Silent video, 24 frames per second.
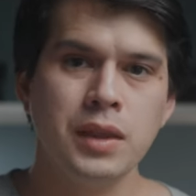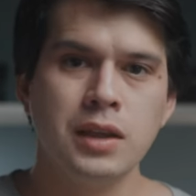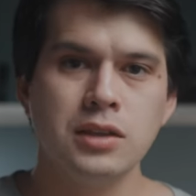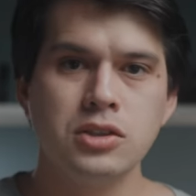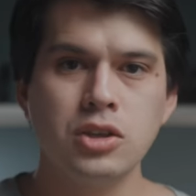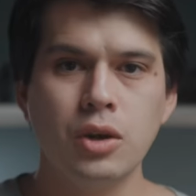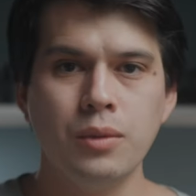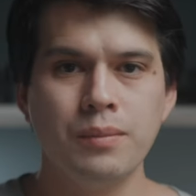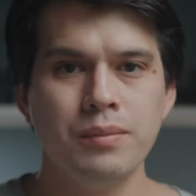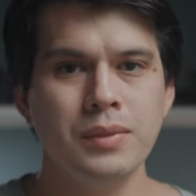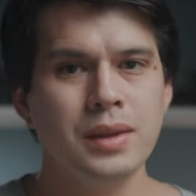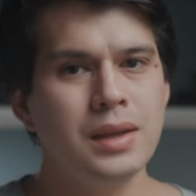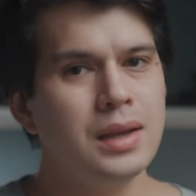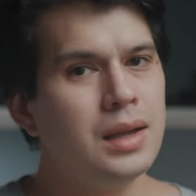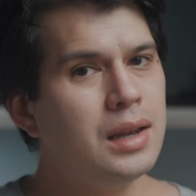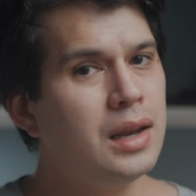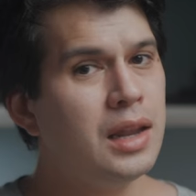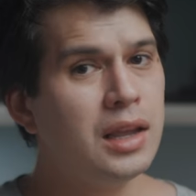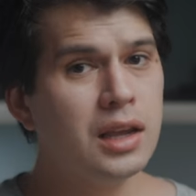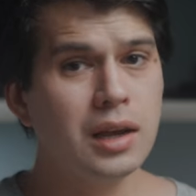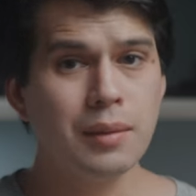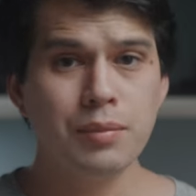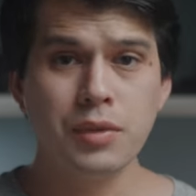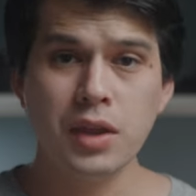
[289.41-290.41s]
So
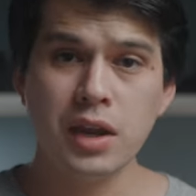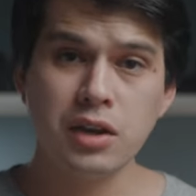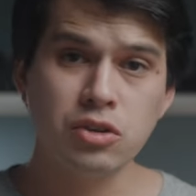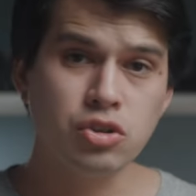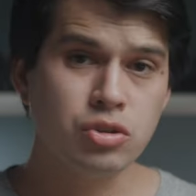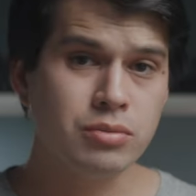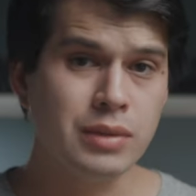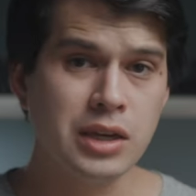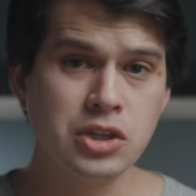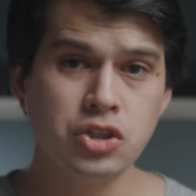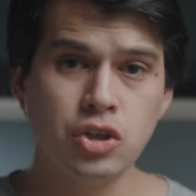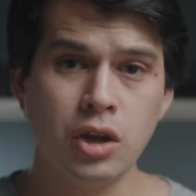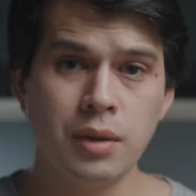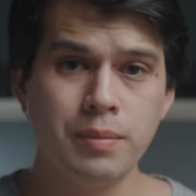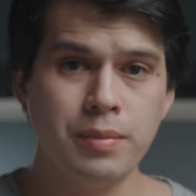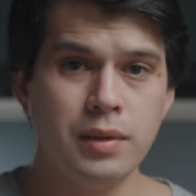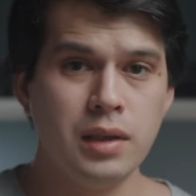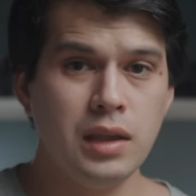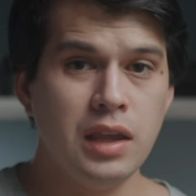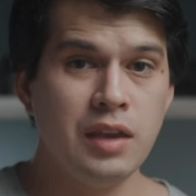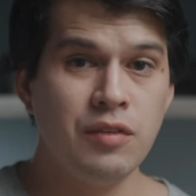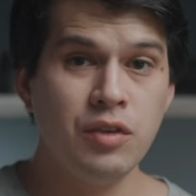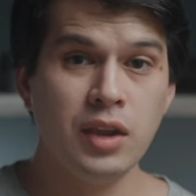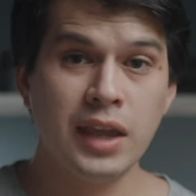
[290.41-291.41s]
link up there to my shop.
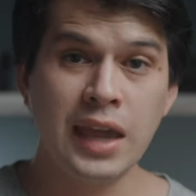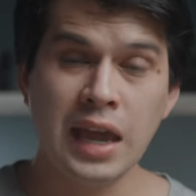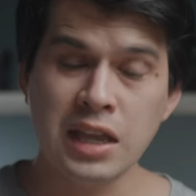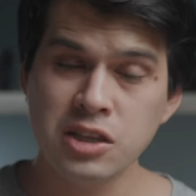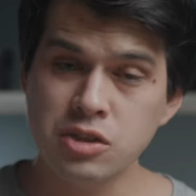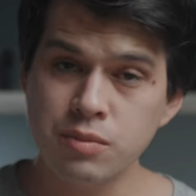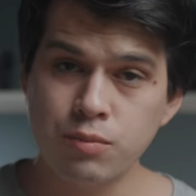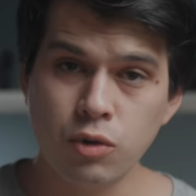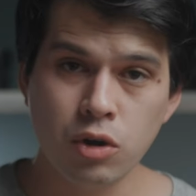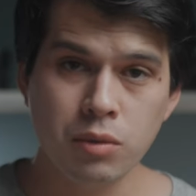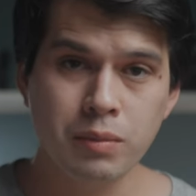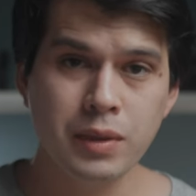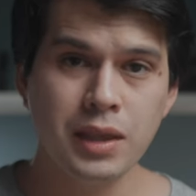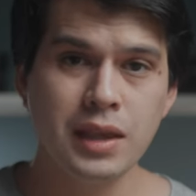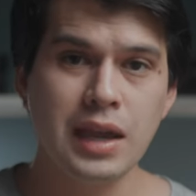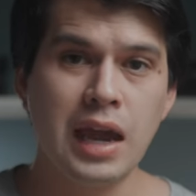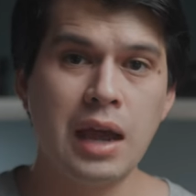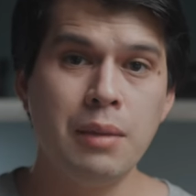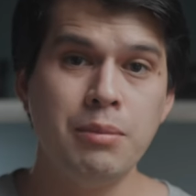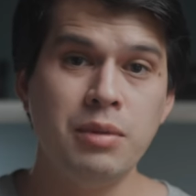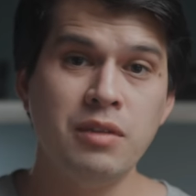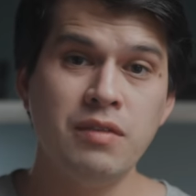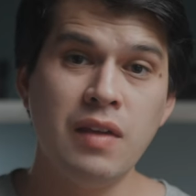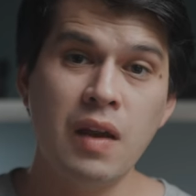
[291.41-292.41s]
If you can support me,
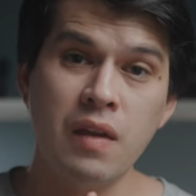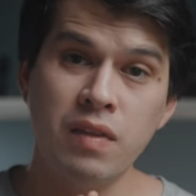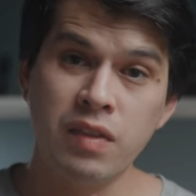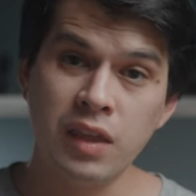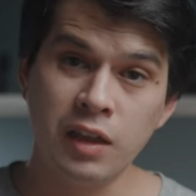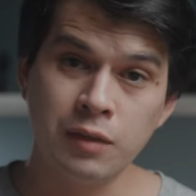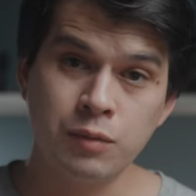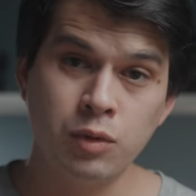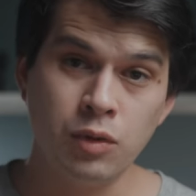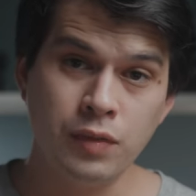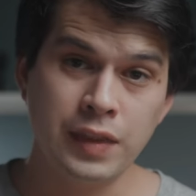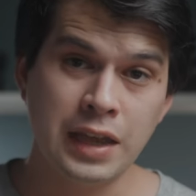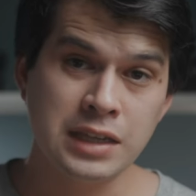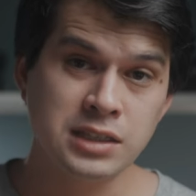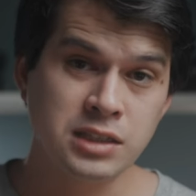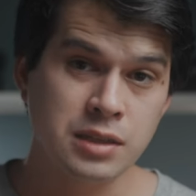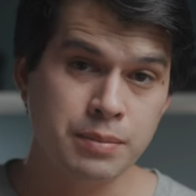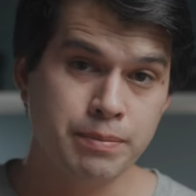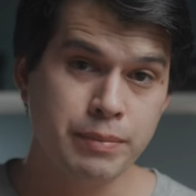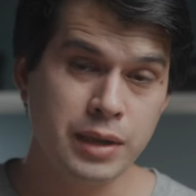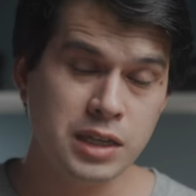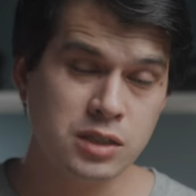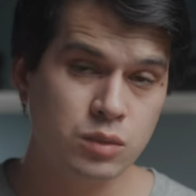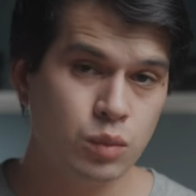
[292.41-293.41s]
I'll be very thankful. That's
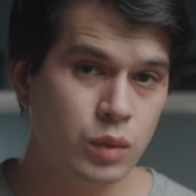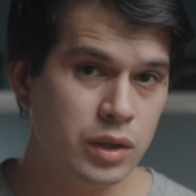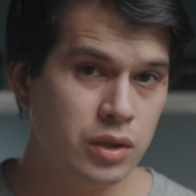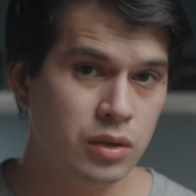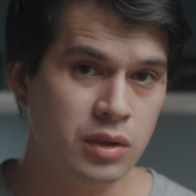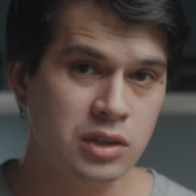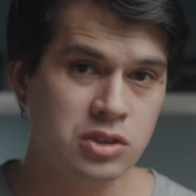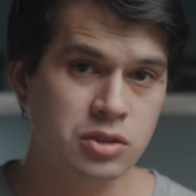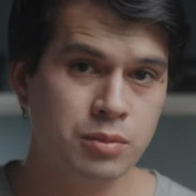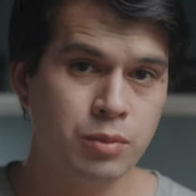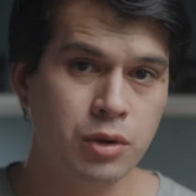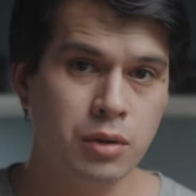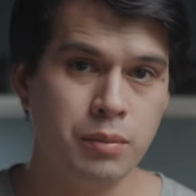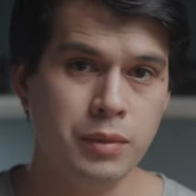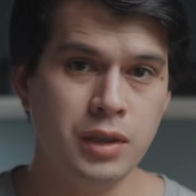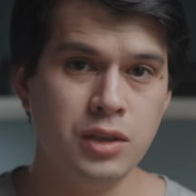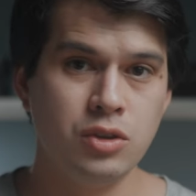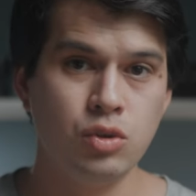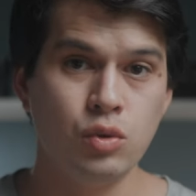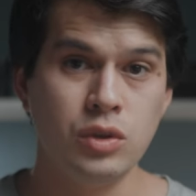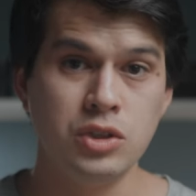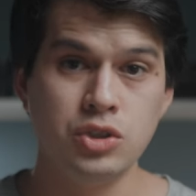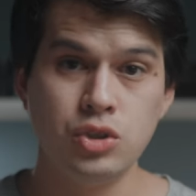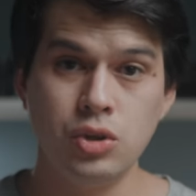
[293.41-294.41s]
the best way you can support me
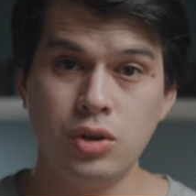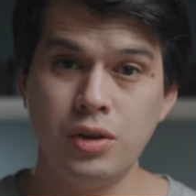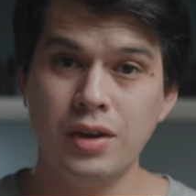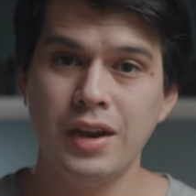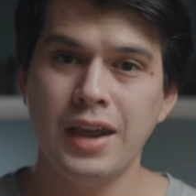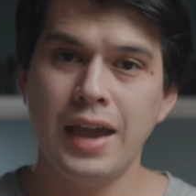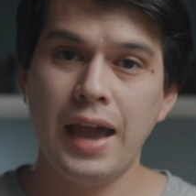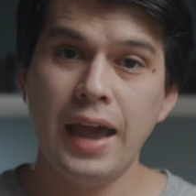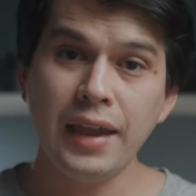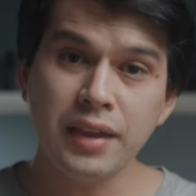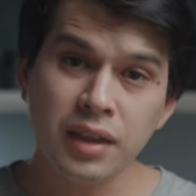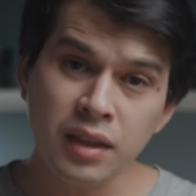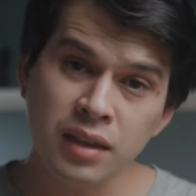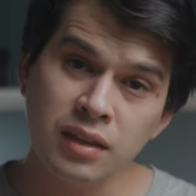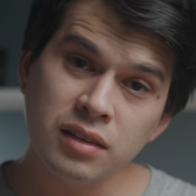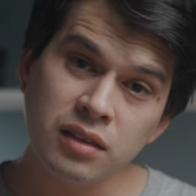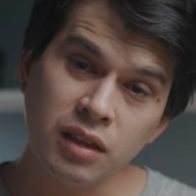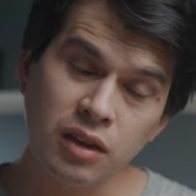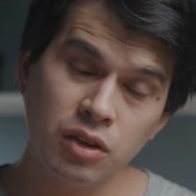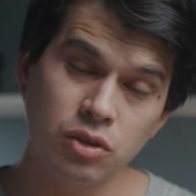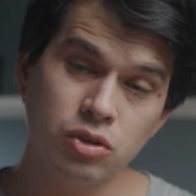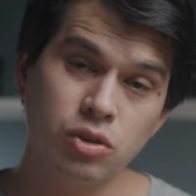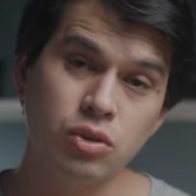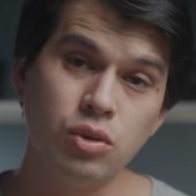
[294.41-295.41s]
to ensure I can
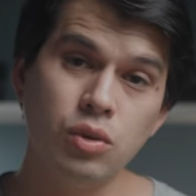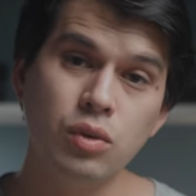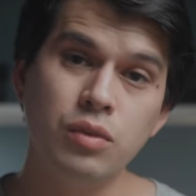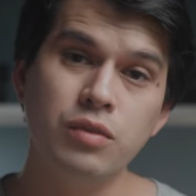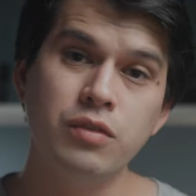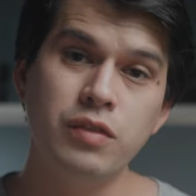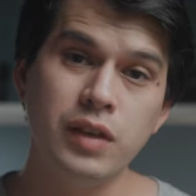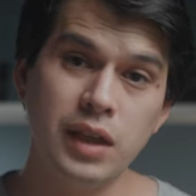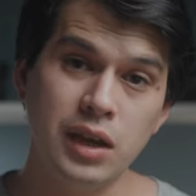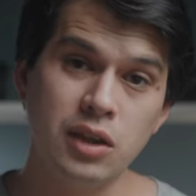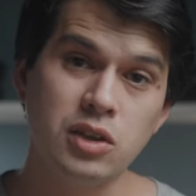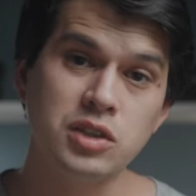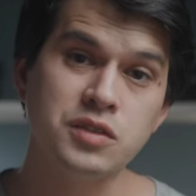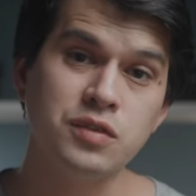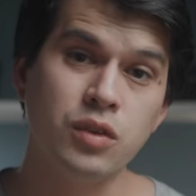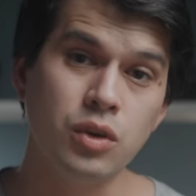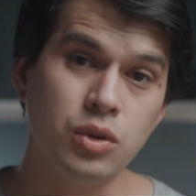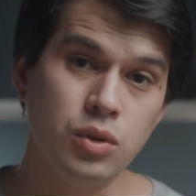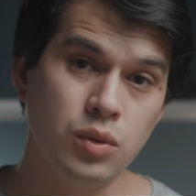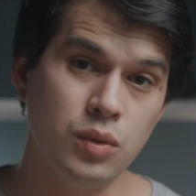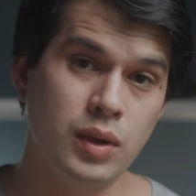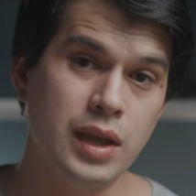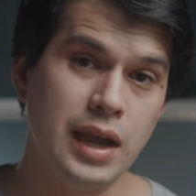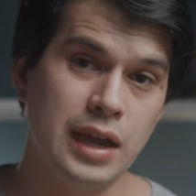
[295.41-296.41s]
continue to do videos for
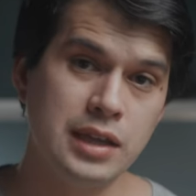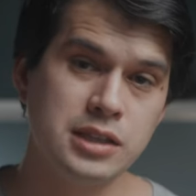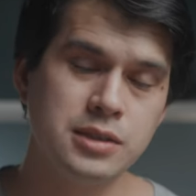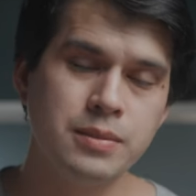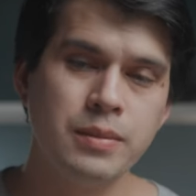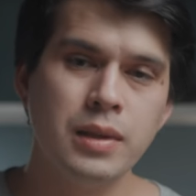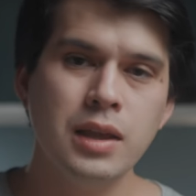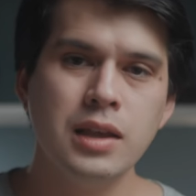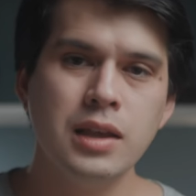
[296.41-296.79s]
you guys.